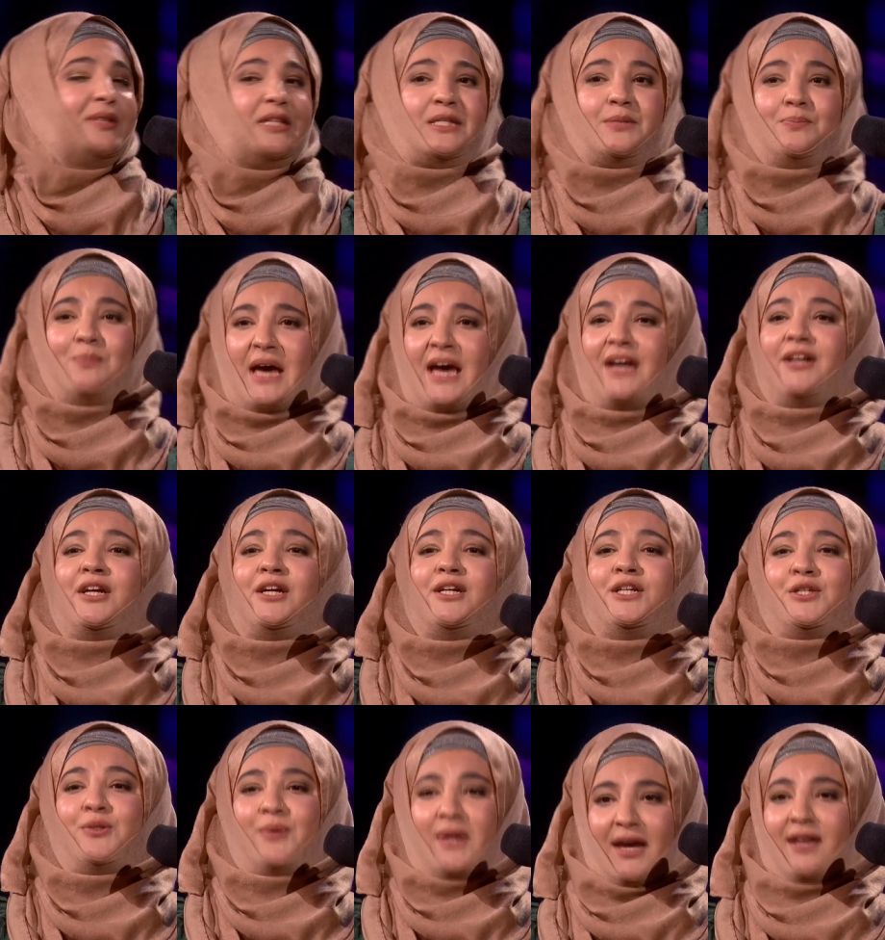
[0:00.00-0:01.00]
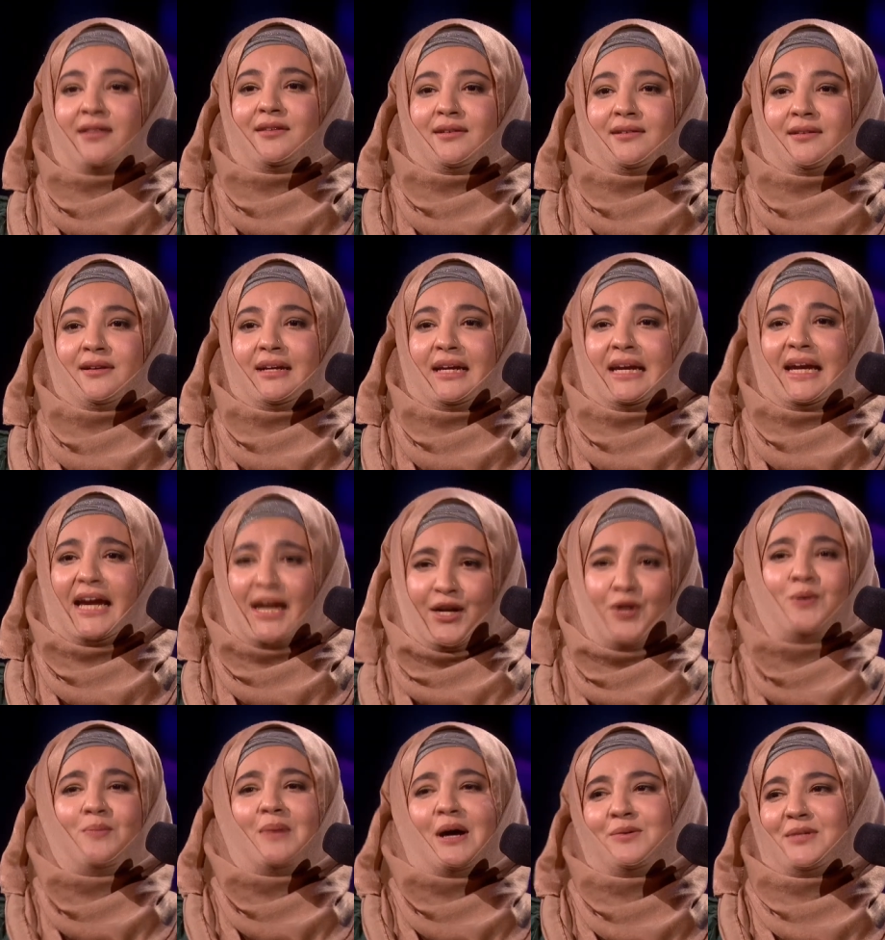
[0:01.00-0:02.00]
this barrier together. Ain't
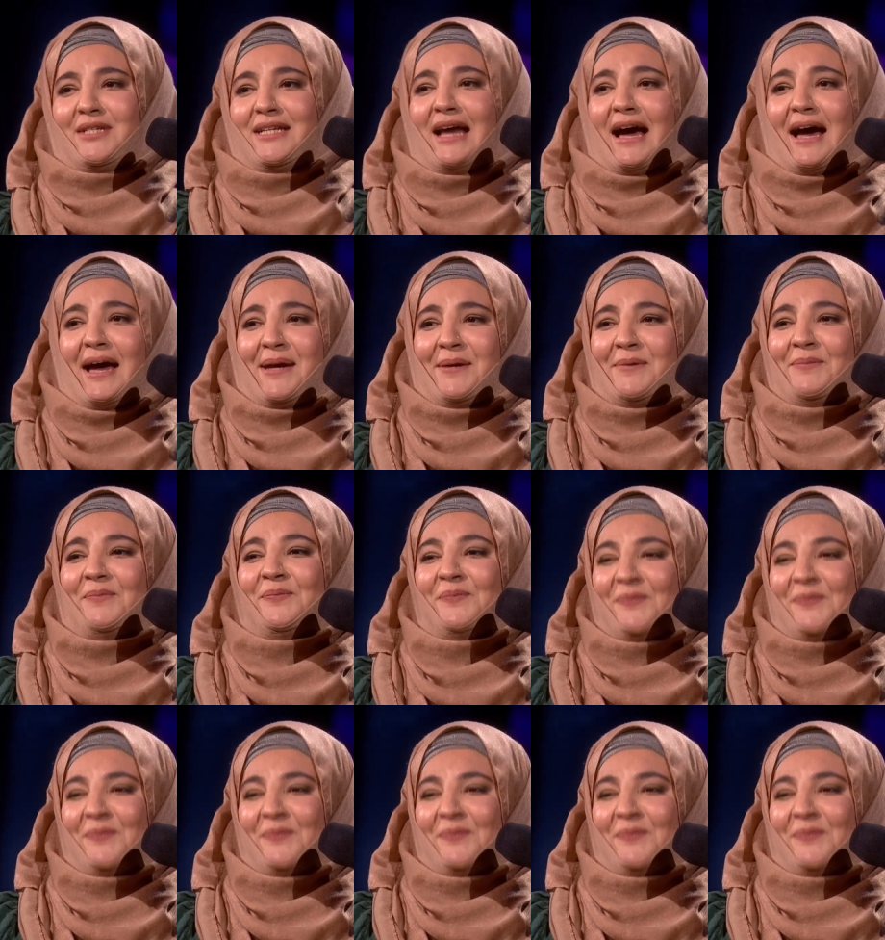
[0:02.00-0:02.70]
no mountain higher.